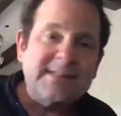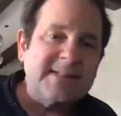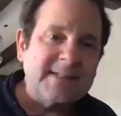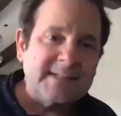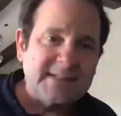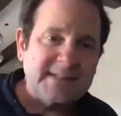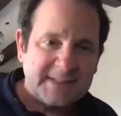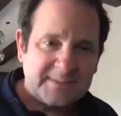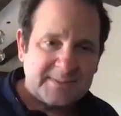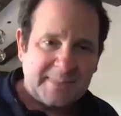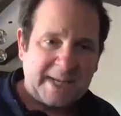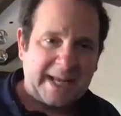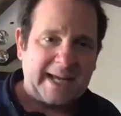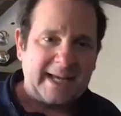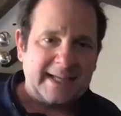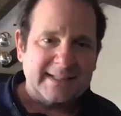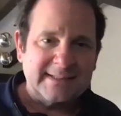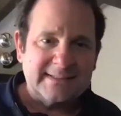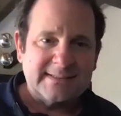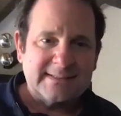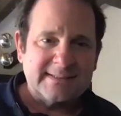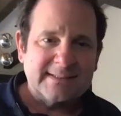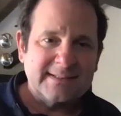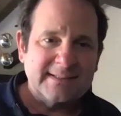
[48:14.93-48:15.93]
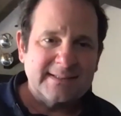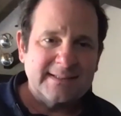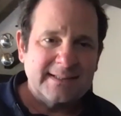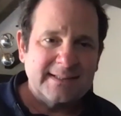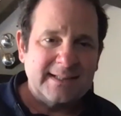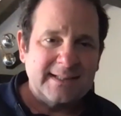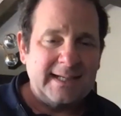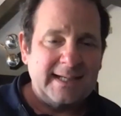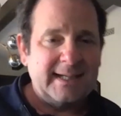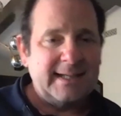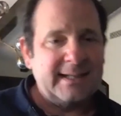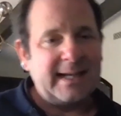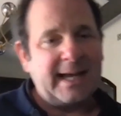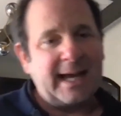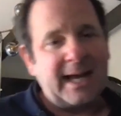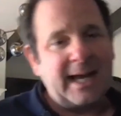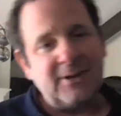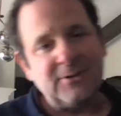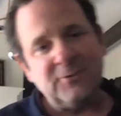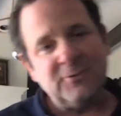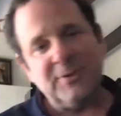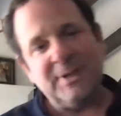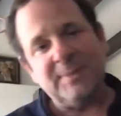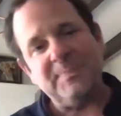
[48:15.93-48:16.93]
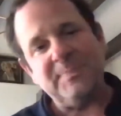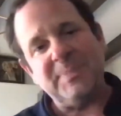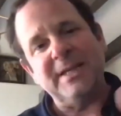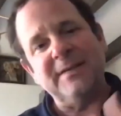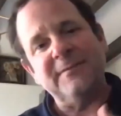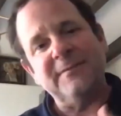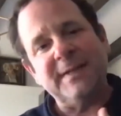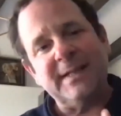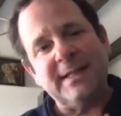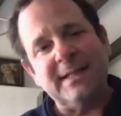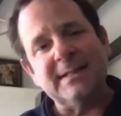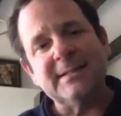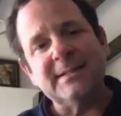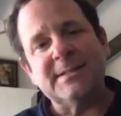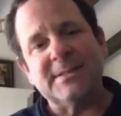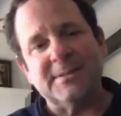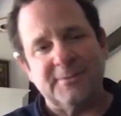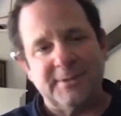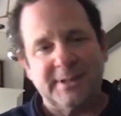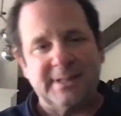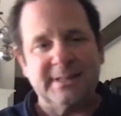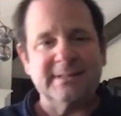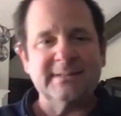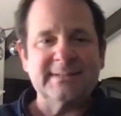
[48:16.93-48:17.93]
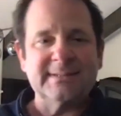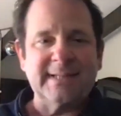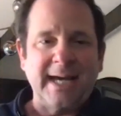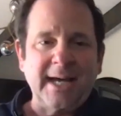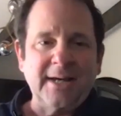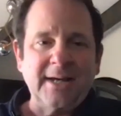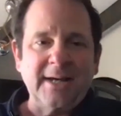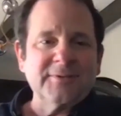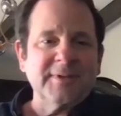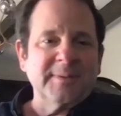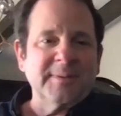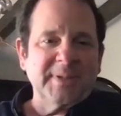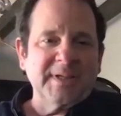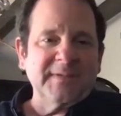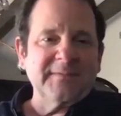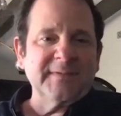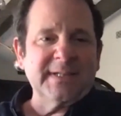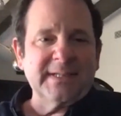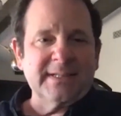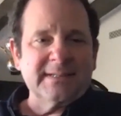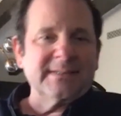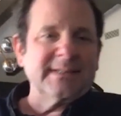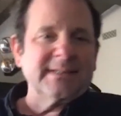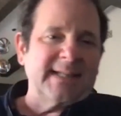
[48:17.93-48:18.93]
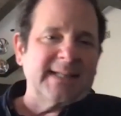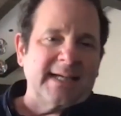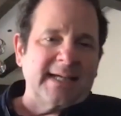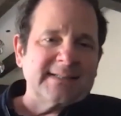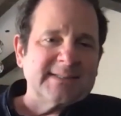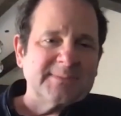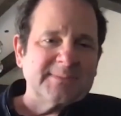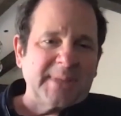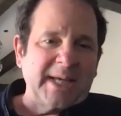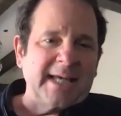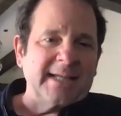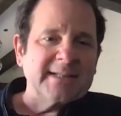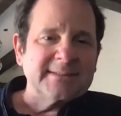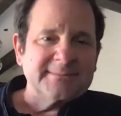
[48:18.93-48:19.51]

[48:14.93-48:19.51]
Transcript: the demand and how do we pivot into it? How do we pivot into that demand?